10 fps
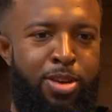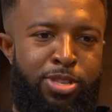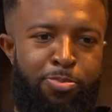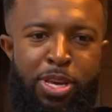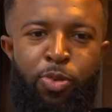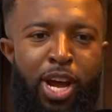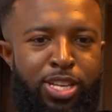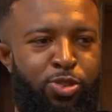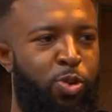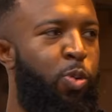I wanted them to be
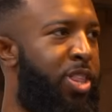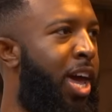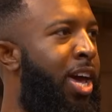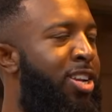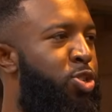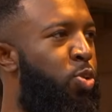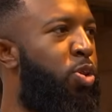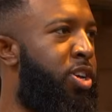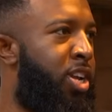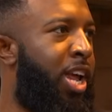what I saw with Air
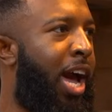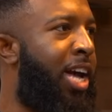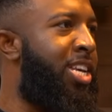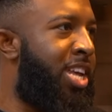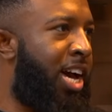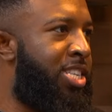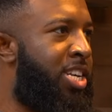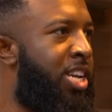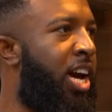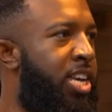Jordan and
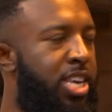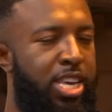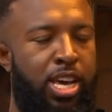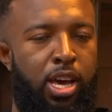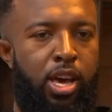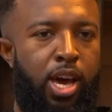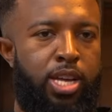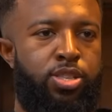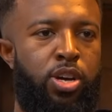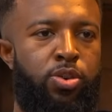Adidas and Nike.
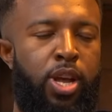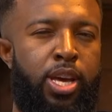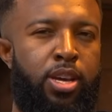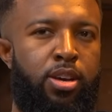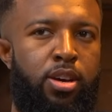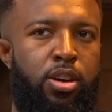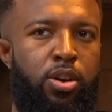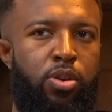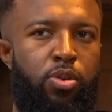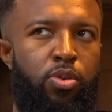And so like,
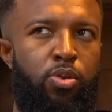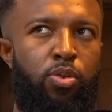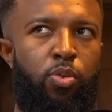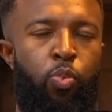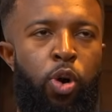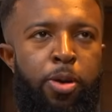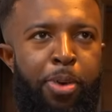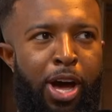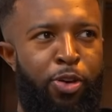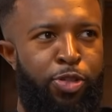what
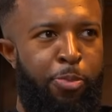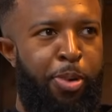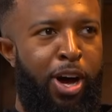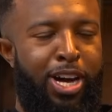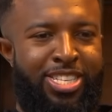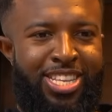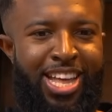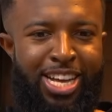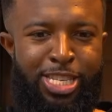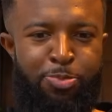about the
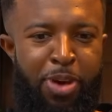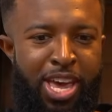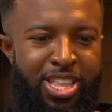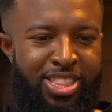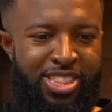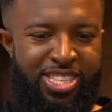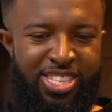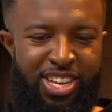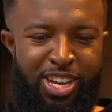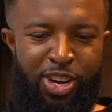person that
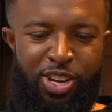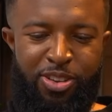spends